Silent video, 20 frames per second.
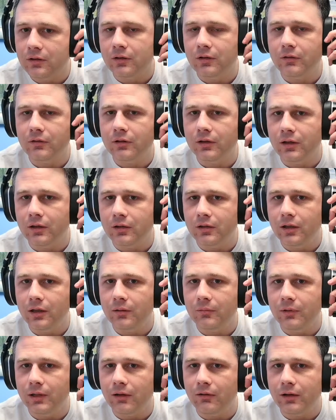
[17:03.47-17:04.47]
Okay,
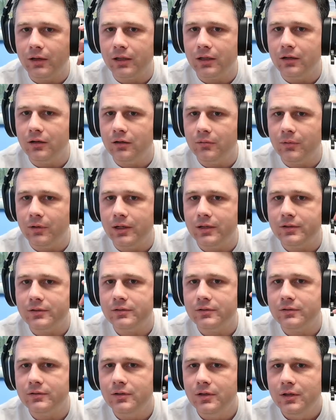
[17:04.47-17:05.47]
yep. Now I can hear
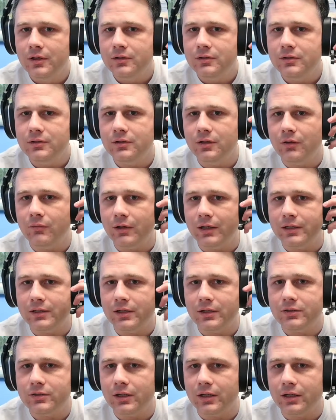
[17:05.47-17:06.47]
when I
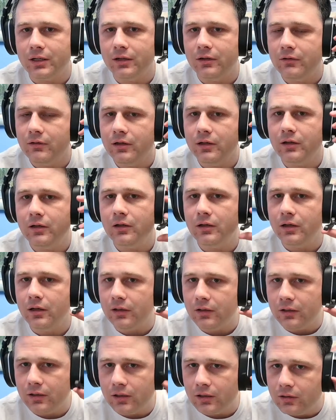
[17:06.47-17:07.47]
touch it, I can hear it,
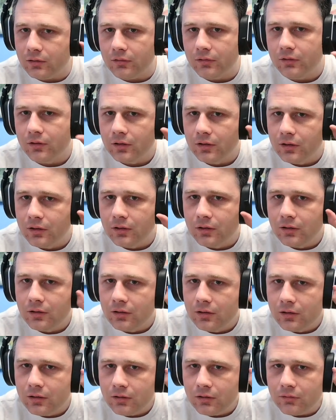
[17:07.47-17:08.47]
and then
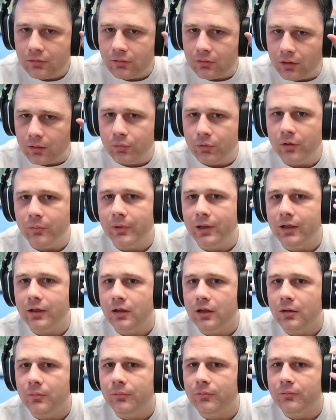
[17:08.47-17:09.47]
when I put it back
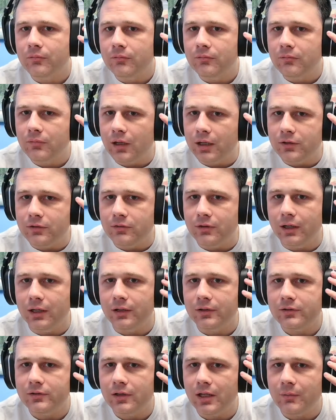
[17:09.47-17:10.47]
up, I do
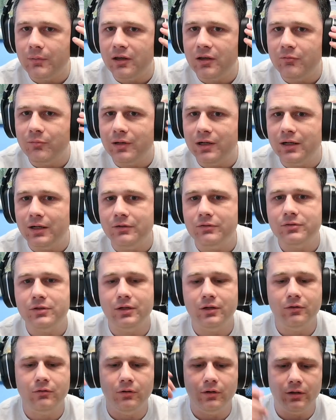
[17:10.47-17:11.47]
not. So that may have been an
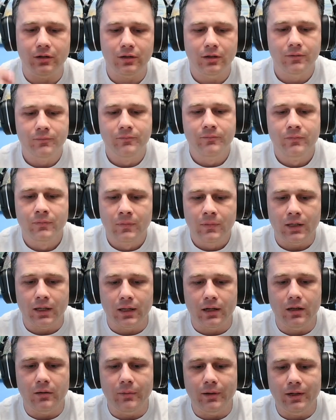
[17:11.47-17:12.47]
interesting quirk
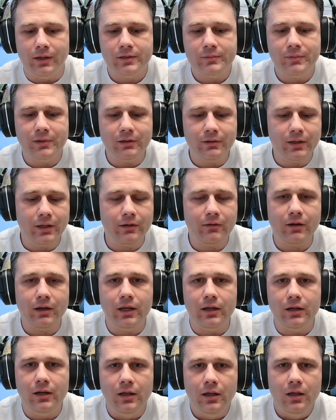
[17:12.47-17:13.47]
out of the box. But okay,
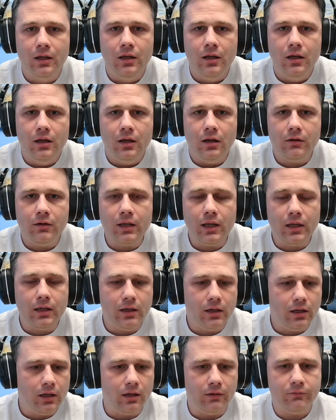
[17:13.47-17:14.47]
great. Okay,
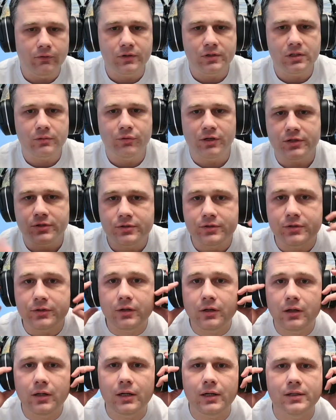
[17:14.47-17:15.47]
first impressions are
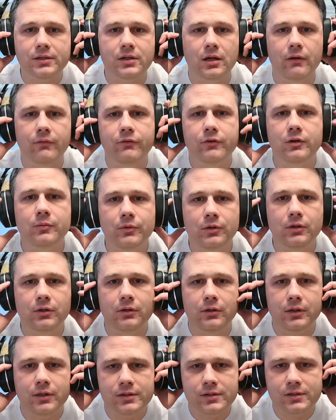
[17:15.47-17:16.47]
good. It's
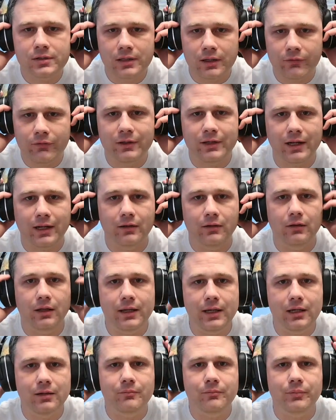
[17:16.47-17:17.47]
comfortable. It's definitely not
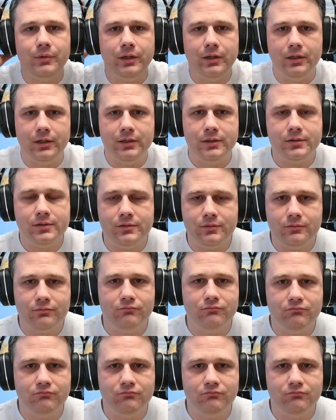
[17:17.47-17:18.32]
light, but it's